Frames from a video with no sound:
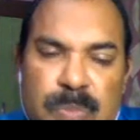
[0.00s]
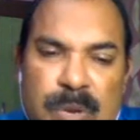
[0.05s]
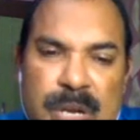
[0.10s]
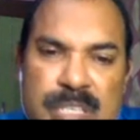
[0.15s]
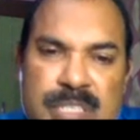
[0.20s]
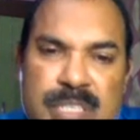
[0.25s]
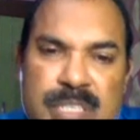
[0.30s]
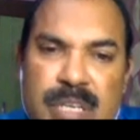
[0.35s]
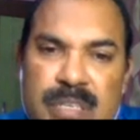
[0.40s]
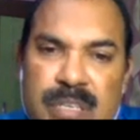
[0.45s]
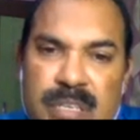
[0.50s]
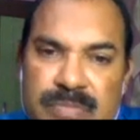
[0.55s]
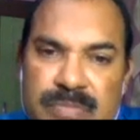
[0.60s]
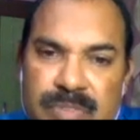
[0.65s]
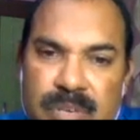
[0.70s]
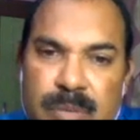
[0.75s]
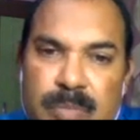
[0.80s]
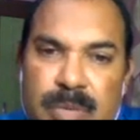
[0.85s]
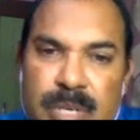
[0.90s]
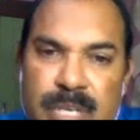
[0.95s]
the splints are
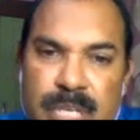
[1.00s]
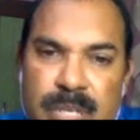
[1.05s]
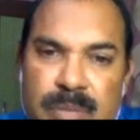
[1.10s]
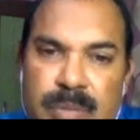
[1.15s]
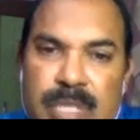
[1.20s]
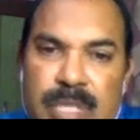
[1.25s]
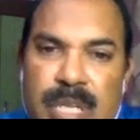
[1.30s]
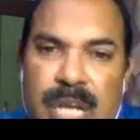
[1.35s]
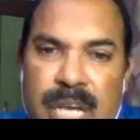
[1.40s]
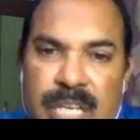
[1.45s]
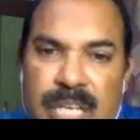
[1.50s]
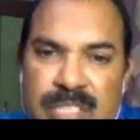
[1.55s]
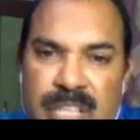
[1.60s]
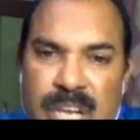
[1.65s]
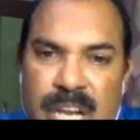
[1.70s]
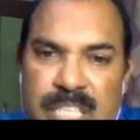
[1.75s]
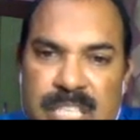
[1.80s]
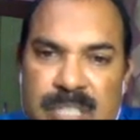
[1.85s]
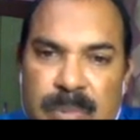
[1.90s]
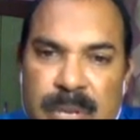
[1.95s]
confirmatory whether
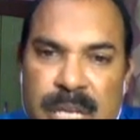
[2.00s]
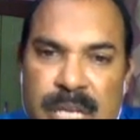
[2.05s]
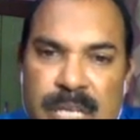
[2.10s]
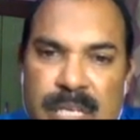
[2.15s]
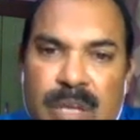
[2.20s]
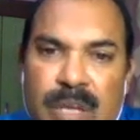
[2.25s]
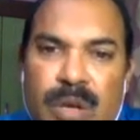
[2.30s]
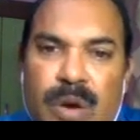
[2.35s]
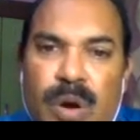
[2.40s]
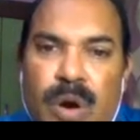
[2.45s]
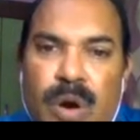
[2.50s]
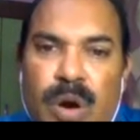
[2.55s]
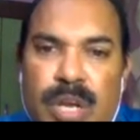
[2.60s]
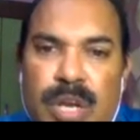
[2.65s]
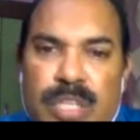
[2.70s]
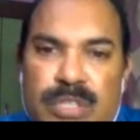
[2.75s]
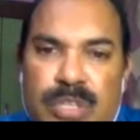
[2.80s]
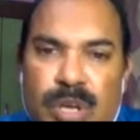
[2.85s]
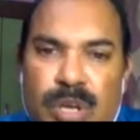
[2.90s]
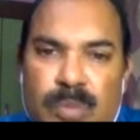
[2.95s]
axillary splint
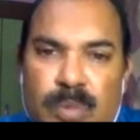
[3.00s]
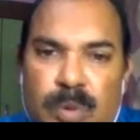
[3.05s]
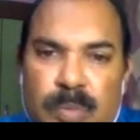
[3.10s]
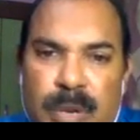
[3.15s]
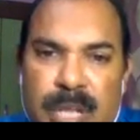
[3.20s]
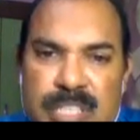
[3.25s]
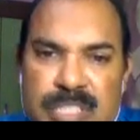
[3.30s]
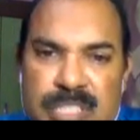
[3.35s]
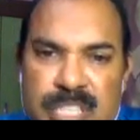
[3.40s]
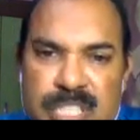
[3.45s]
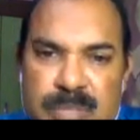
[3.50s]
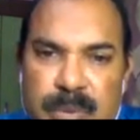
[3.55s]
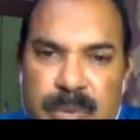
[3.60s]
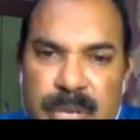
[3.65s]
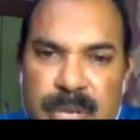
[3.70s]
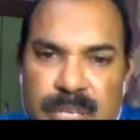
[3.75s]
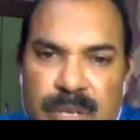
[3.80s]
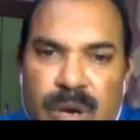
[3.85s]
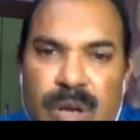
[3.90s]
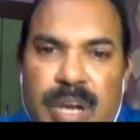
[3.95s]
or a thermoplastic
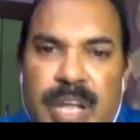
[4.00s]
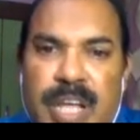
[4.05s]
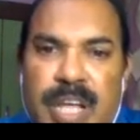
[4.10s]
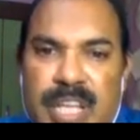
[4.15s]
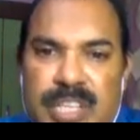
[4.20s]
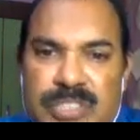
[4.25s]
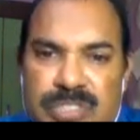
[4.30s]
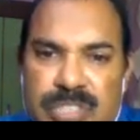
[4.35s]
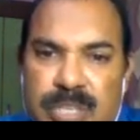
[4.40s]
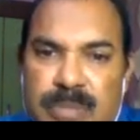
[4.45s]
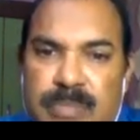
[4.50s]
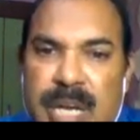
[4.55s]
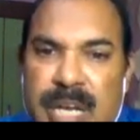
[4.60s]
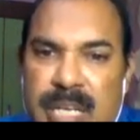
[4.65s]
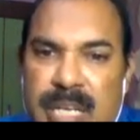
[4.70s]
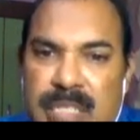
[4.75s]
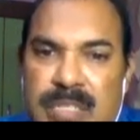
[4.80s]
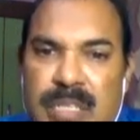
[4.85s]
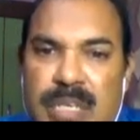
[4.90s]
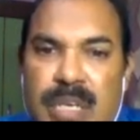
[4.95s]
splint or a elastic
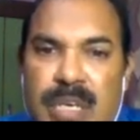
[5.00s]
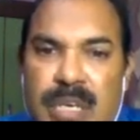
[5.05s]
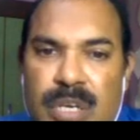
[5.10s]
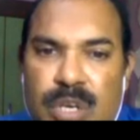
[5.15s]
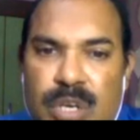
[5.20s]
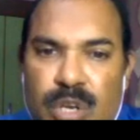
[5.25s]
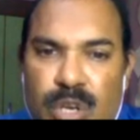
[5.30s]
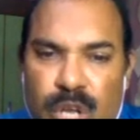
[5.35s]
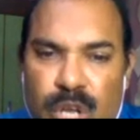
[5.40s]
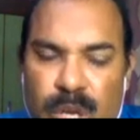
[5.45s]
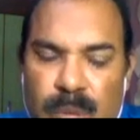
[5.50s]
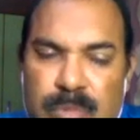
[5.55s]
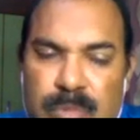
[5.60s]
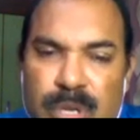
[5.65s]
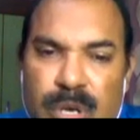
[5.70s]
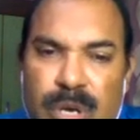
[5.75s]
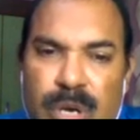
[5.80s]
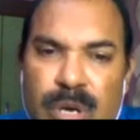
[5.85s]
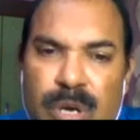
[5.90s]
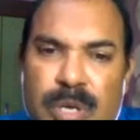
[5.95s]
bandage so none
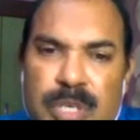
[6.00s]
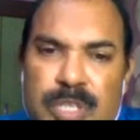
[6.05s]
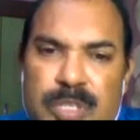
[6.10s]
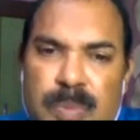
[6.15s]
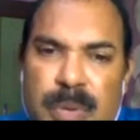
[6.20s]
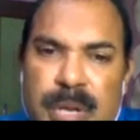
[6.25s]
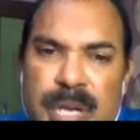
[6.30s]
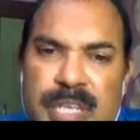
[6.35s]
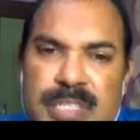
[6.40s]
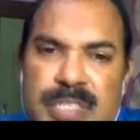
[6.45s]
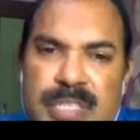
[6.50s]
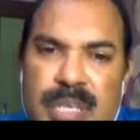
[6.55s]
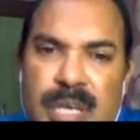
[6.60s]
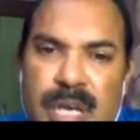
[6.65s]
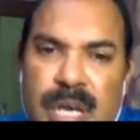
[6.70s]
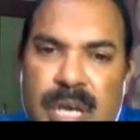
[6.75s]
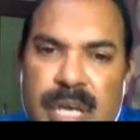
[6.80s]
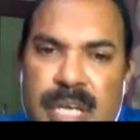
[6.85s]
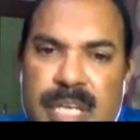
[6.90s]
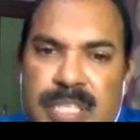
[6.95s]
of the splints
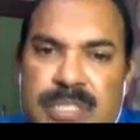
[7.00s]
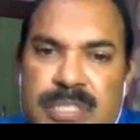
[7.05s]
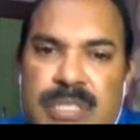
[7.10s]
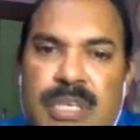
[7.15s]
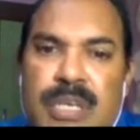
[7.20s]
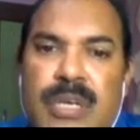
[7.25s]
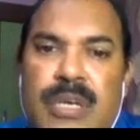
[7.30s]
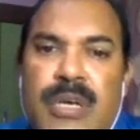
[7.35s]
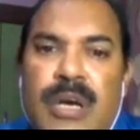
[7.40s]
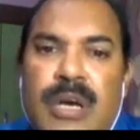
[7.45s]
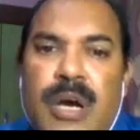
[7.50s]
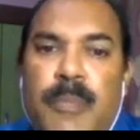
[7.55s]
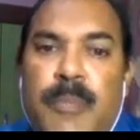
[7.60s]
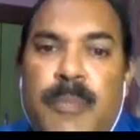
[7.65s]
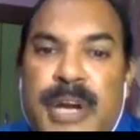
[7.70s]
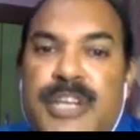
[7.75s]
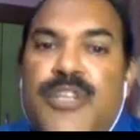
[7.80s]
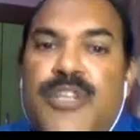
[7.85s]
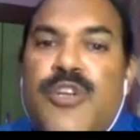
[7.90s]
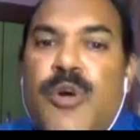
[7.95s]
is
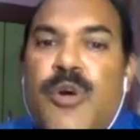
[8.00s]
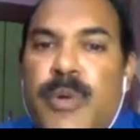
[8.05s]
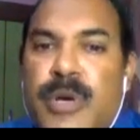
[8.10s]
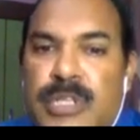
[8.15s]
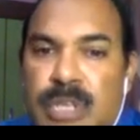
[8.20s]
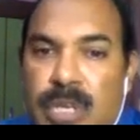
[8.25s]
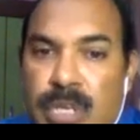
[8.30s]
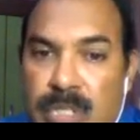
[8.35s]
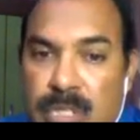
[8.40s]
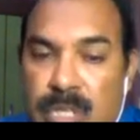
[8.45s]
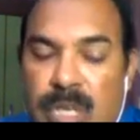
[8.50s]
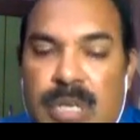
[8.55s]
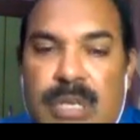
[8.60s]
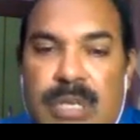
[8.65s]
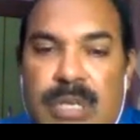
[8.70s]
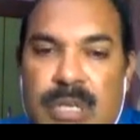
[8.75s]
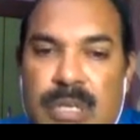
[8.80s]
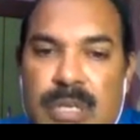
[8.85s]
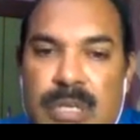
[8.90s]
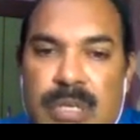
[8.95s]
better over the
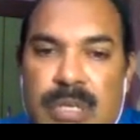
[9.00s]
other